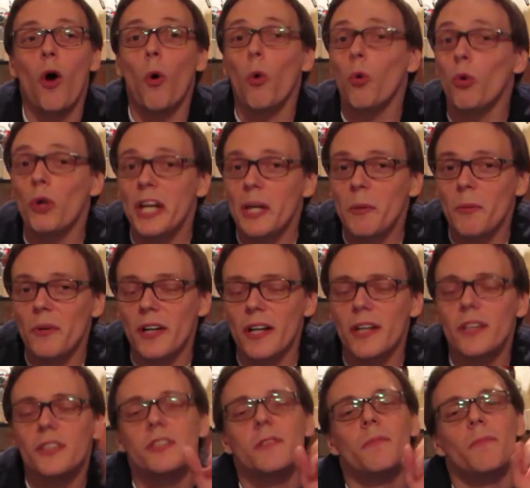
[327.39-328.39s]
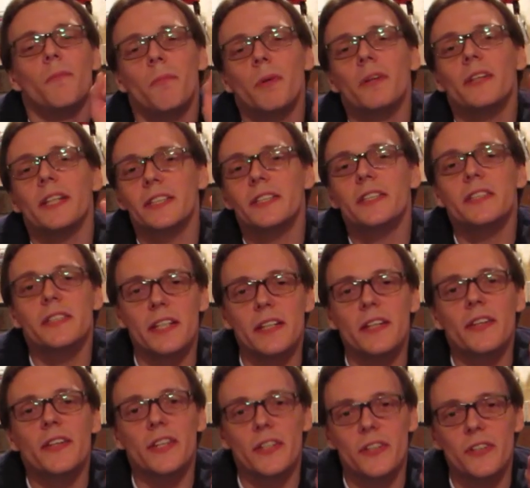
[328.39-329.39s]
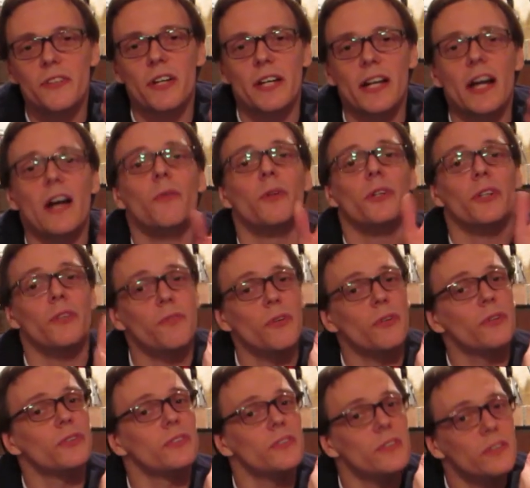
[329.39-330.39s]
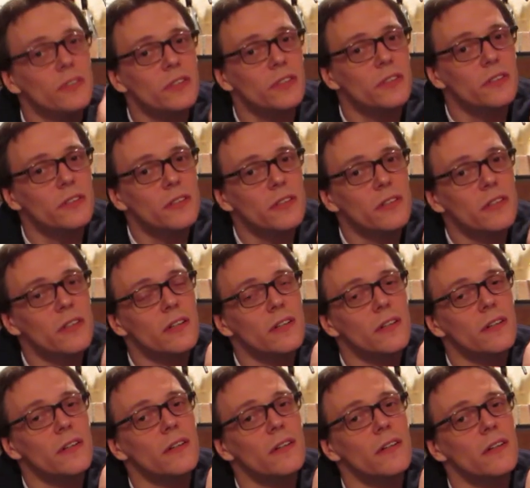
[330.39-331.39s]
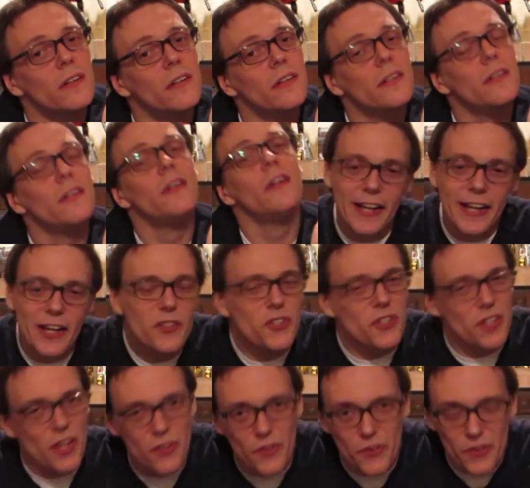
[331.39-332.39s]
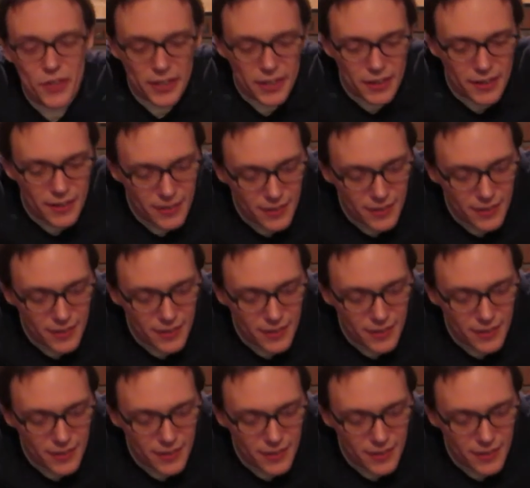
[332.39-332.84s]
Or anywhere else, but let's just say the theaters right now. We're going to focus on the theaters. Alright? Here's another thing.